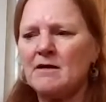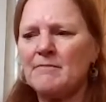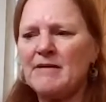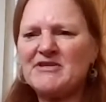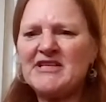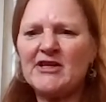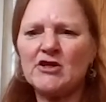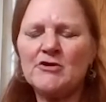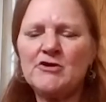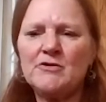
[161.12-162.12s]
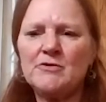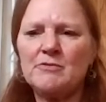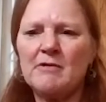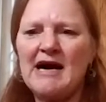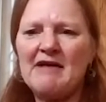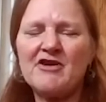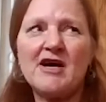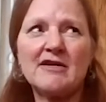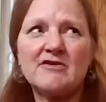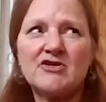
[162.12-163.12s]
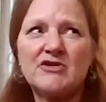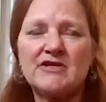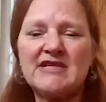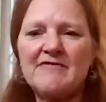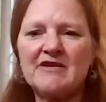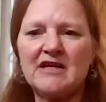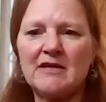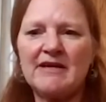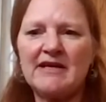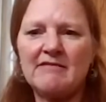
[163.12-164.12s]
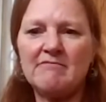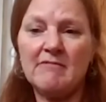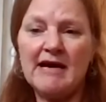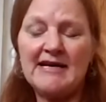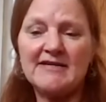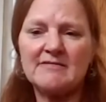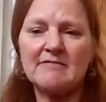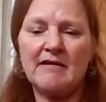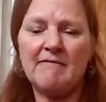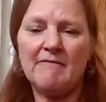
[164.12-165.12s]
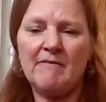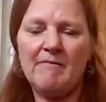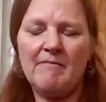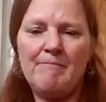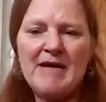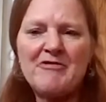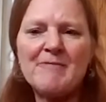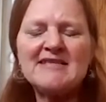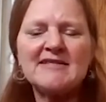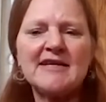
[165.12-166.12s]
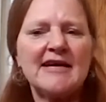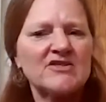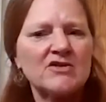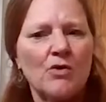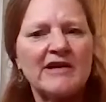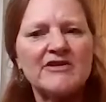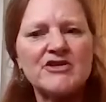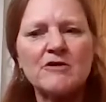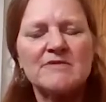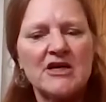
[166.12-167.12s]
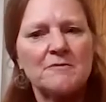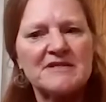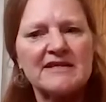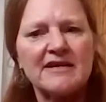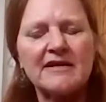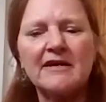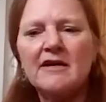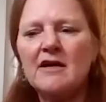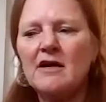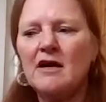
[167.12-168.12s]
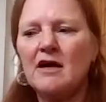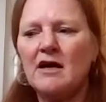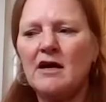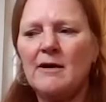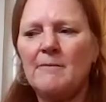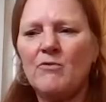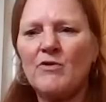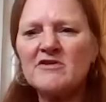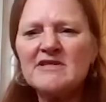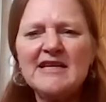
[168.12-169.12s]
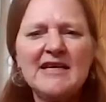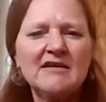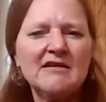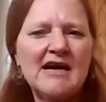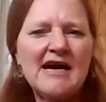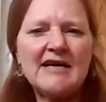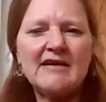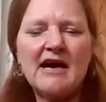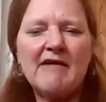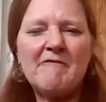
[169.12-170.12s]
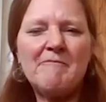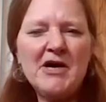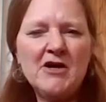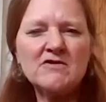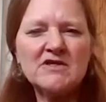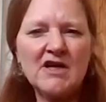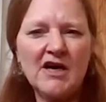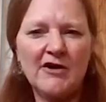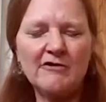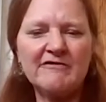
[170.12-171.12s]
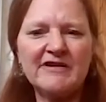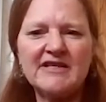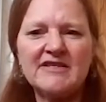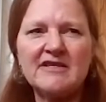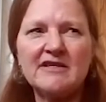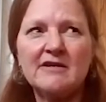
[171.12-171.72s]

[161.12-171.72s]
in particular, who I thought to definitely be, as Beth Macy has coined the term, dope sick. We're seeing a lot of post-COVID